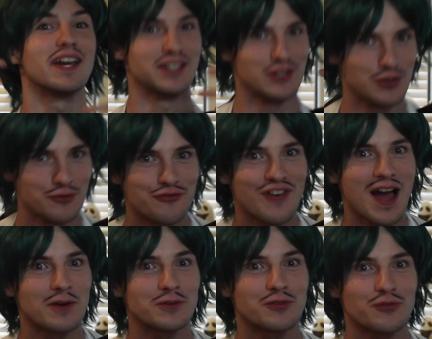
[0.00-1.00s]
my
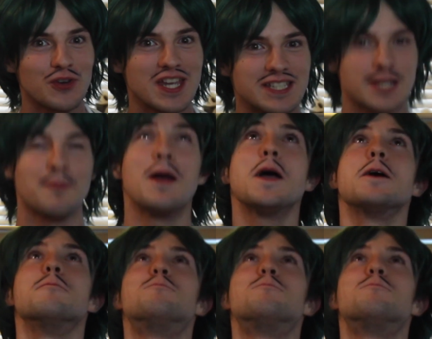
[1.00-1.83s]
newfound freedom